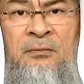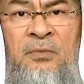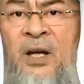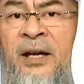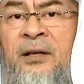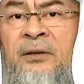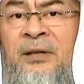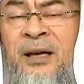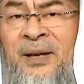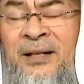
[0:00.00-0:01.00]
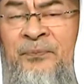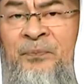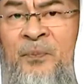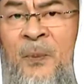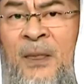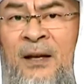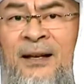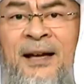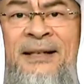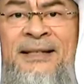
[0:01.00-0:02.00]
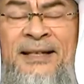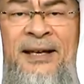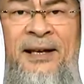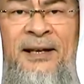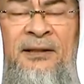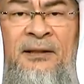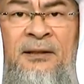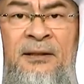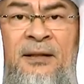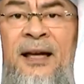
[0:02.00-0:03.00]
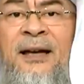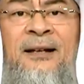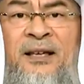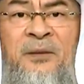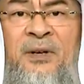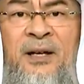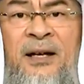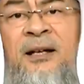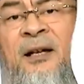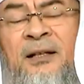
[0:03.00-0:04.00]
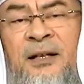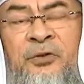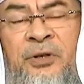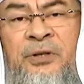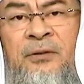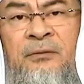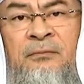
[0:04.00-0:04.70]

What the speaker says: like Yemen, like Syria, like Libya and other countries.